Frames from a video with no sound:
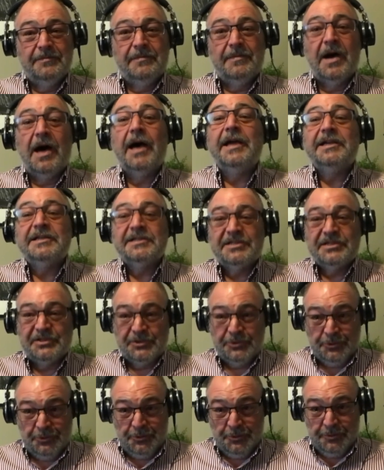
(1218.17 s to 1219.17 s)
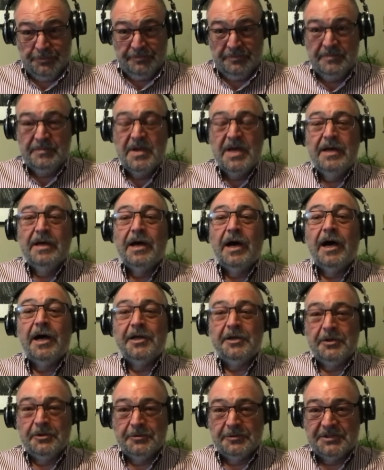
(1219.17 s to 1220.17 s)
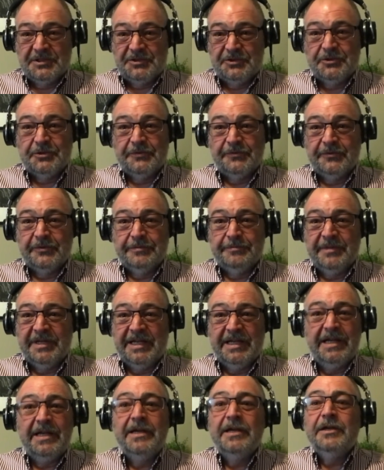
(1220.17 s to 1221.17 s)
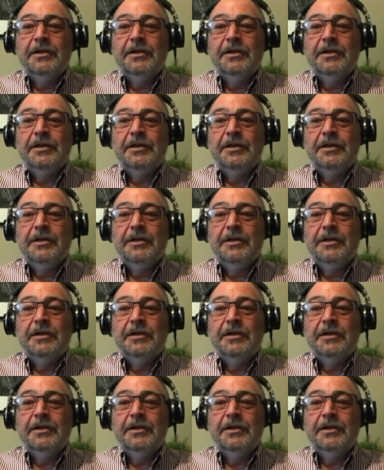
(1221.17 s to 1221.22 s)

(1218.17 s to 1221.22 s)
I assume, I know it's true for me,